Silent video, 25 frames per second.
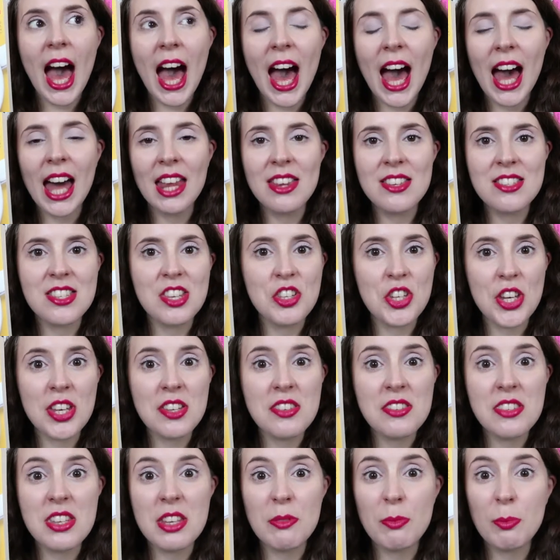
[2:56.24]
and
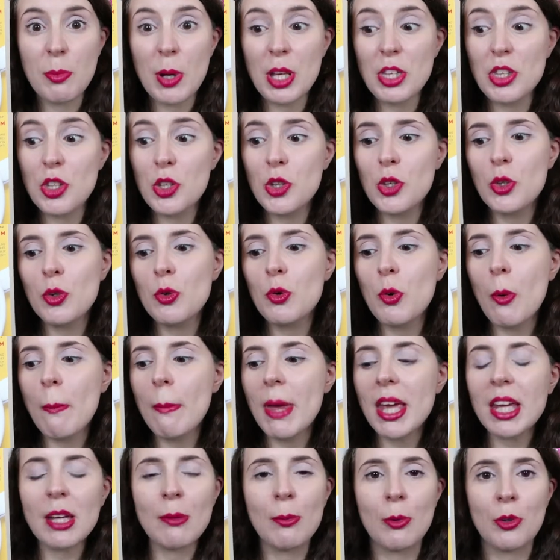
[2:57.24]
suggest that when you
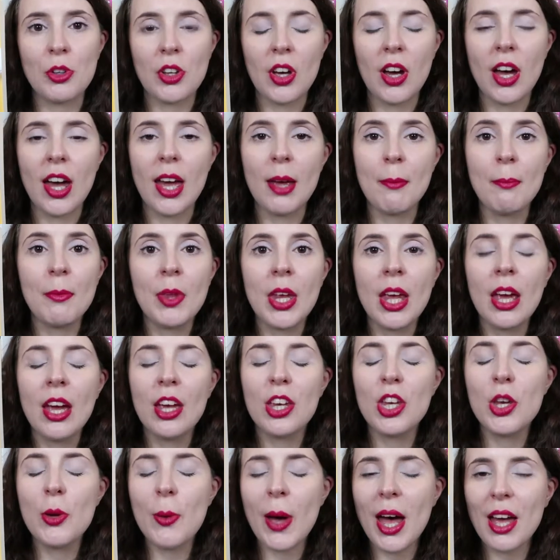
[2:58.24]
make more time,
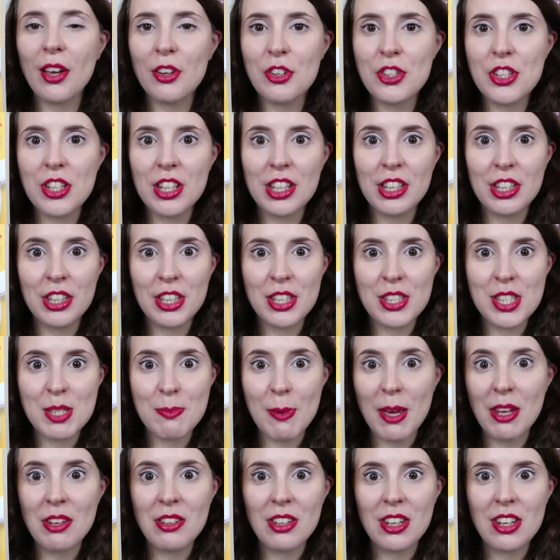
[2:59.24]
you actually
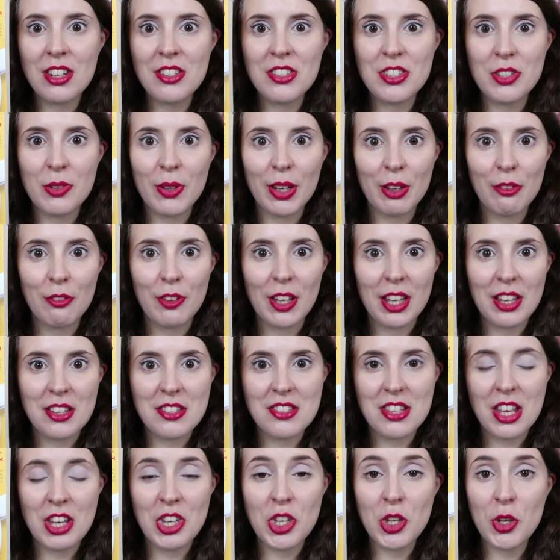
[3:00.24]
spend it doing
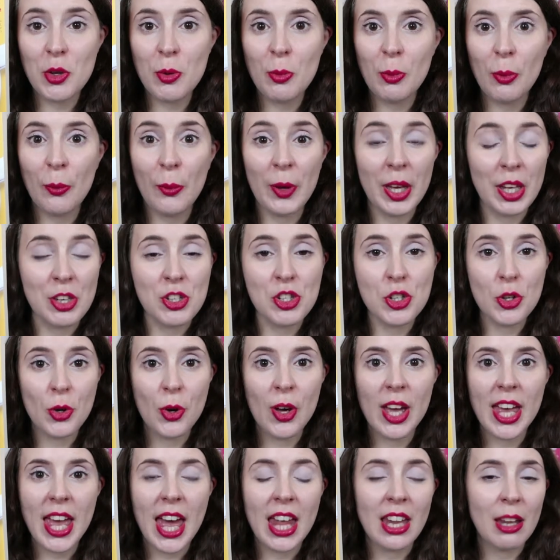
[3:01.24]
things that you will
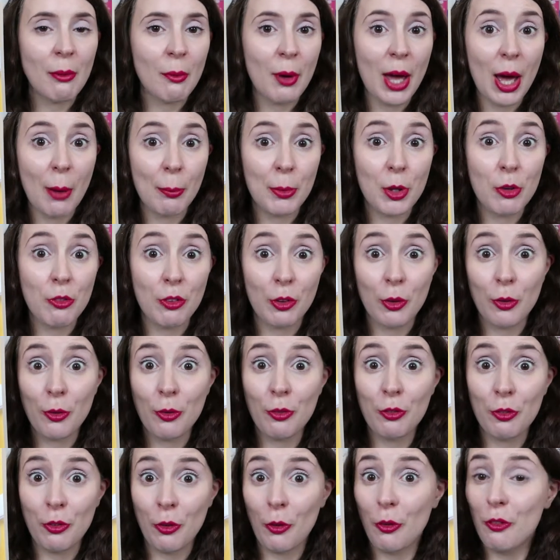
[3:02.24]
enjoy and that will help you
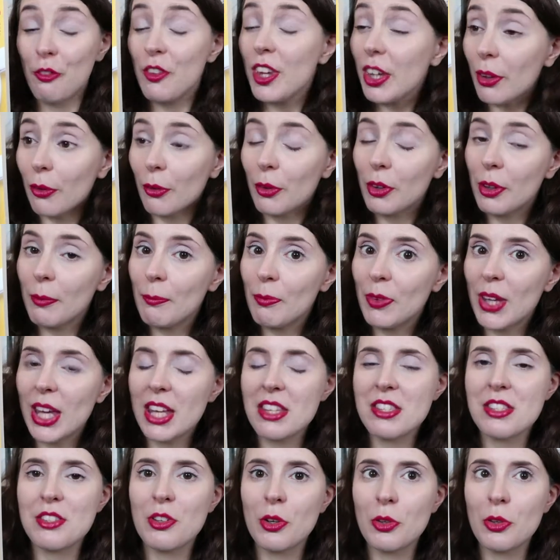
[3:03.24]
feel fulfilled. It's